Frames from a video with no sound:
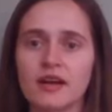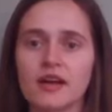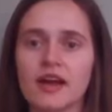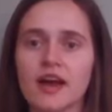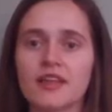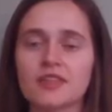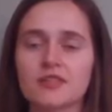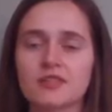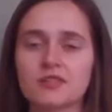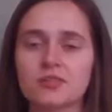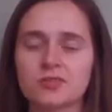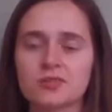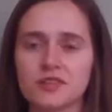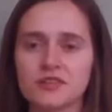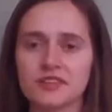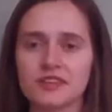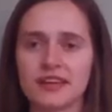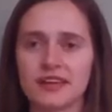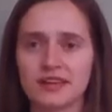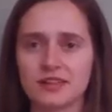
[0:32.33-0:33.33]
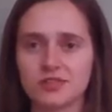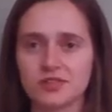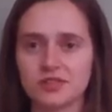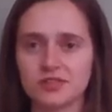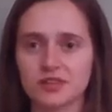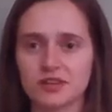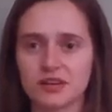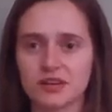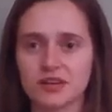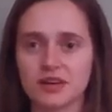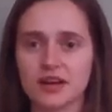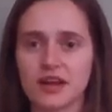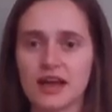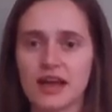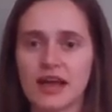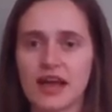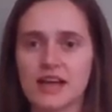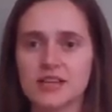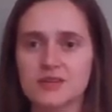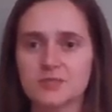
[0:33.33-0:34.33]
and the role that the Cancer Center
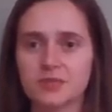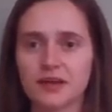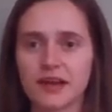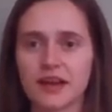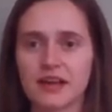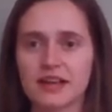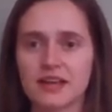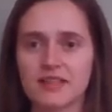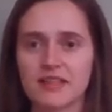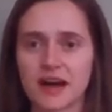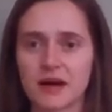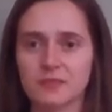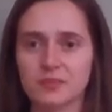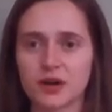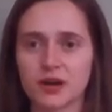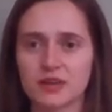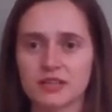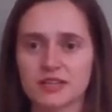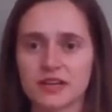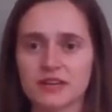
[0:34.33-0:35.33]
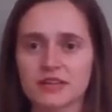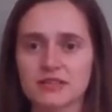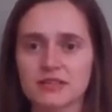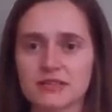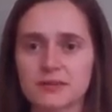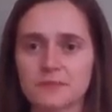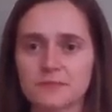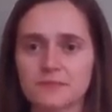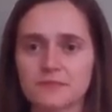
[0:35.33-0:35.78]
has played in that process.